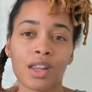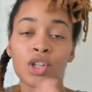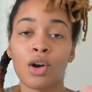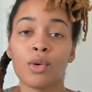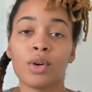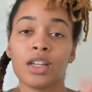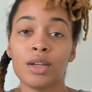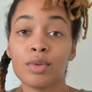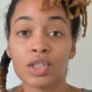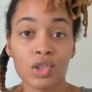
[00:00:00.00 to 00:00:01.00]
So he
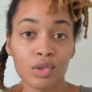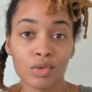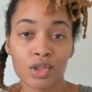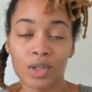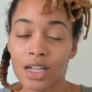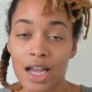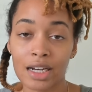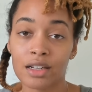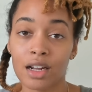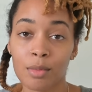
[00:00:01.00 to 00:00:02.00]
was new, so he
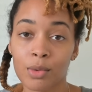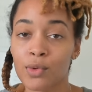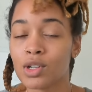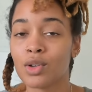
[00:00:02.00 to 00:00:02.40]
hadn't done it before,